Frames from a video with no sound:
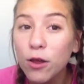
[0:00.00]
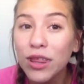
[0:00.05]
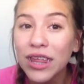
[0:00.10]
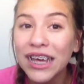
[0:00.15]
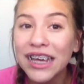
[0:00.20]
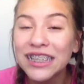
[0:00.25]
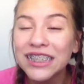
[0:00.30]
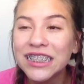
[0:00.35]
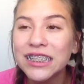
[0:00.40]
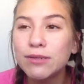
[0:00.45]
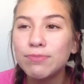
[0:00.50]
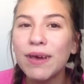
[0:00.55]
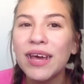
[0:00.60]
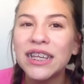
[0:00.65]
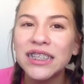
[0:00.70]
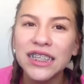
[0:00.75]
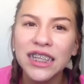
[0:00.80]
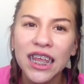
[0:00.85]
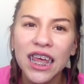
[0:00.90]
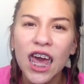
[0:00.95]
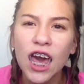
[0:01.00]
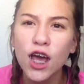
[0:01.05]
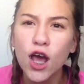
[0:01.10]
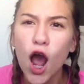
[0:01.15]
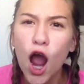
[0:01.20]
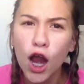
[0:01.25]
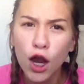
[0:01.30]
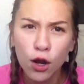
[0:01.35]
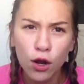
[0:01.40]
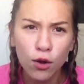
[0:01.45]
is, it's basically a
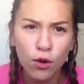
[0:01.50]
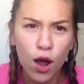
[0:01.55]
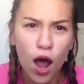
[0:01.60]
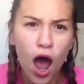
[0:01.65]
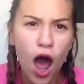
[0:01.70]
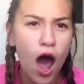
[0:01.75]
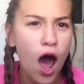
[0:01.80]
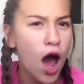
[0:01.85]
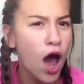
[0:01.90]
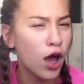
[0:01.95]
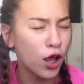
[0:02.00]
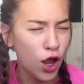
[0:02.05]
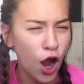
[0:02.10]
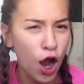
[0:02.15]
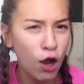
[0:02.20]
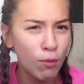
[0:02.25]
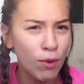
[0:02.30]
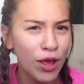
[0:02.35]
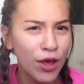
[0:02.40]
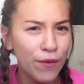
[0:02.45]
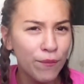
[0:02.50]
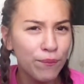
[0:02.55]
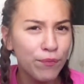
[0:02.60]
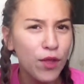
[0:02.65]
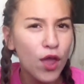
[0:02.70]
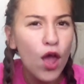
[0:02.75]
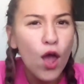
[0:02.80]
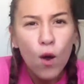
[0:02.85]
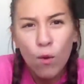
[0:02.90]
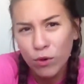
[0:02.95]
cartwheel
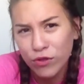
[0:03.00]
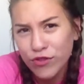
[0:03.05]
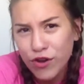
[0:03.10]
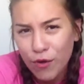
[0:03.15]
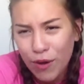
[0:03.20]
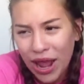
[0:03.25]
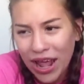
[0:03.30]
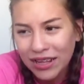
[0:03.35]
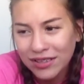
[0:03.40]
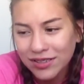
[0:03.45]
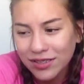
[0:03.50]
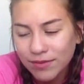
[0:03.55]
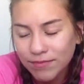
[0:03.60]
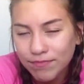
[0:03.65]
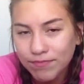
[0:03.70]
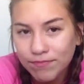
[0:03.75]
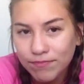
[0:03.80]
with no hands.